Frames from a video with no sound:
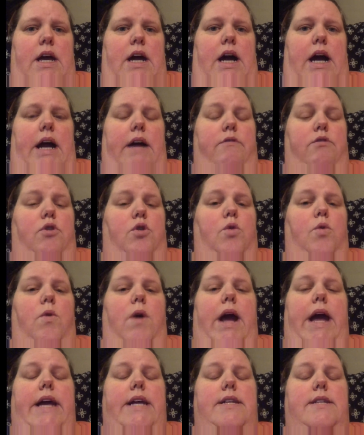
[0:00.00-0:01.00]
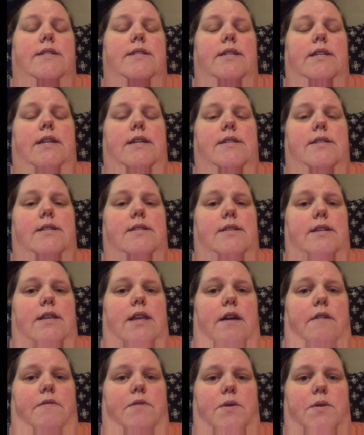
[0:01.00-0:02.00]
I have great nieces and
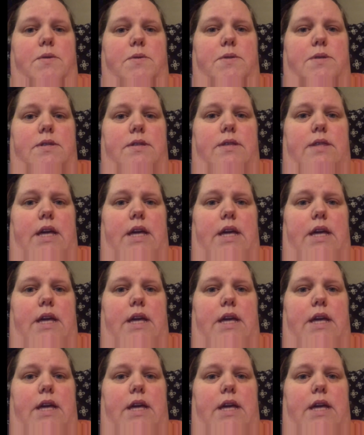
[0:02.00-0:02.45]
nephews.